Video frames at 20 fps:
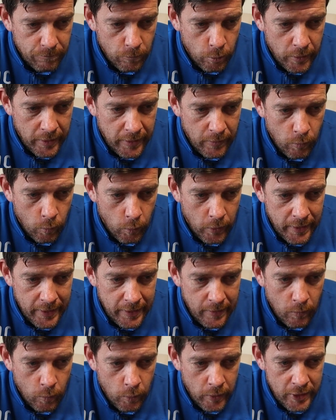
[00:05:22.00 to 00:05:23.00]

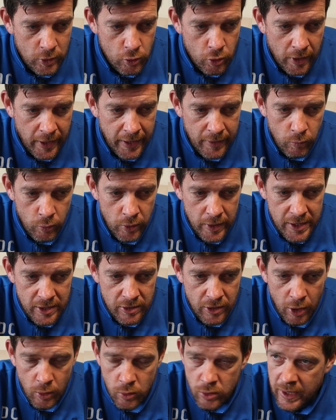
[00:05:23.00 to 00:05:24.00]
We try and
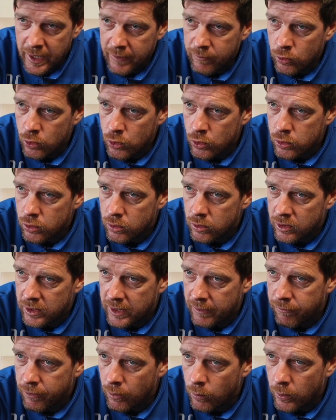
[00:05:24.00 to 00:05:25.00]
reach those levels
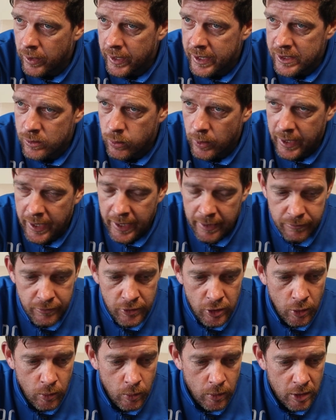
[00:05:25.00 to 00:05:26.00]
different ways. We have
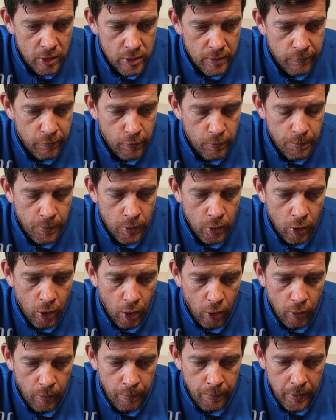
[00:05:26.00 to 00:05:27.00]
to, as a football
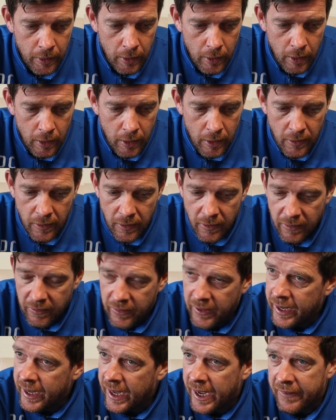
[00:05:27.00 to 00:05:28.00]
club.
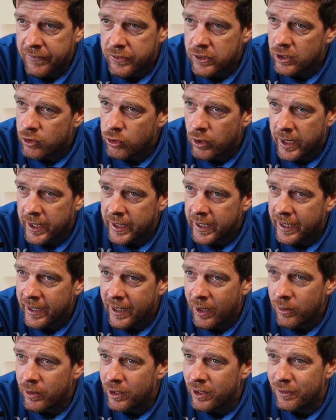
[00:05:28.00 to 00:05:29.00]
They have to try and get
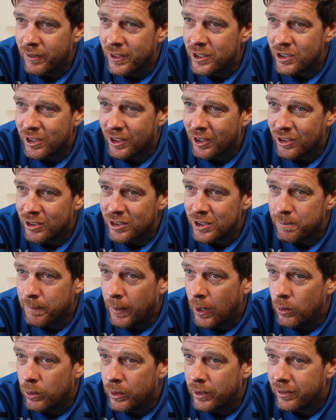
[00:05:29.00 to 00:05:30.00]
out the division because it's
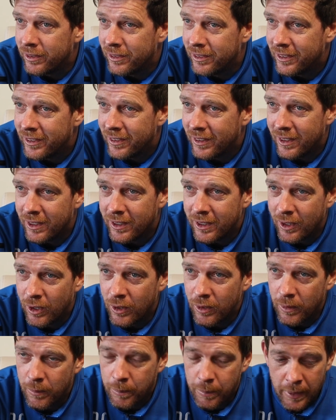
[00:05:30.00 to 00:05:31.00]
Bolton. You
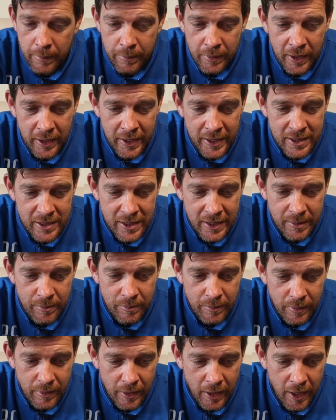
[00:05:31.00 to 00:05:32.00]
know, they're a Premier League
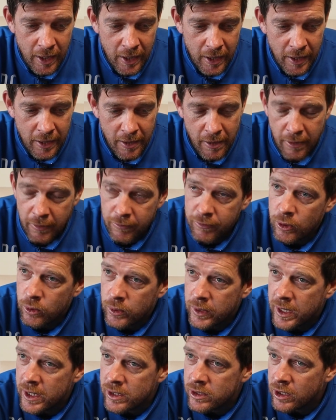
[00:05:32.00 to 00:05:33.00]
team a few
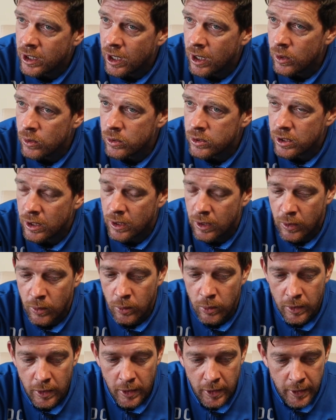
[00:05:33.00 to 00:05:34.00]
years ago.
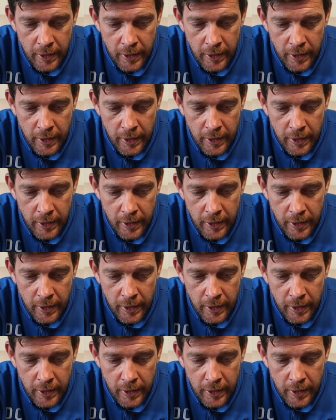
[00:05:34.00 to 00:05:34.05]
So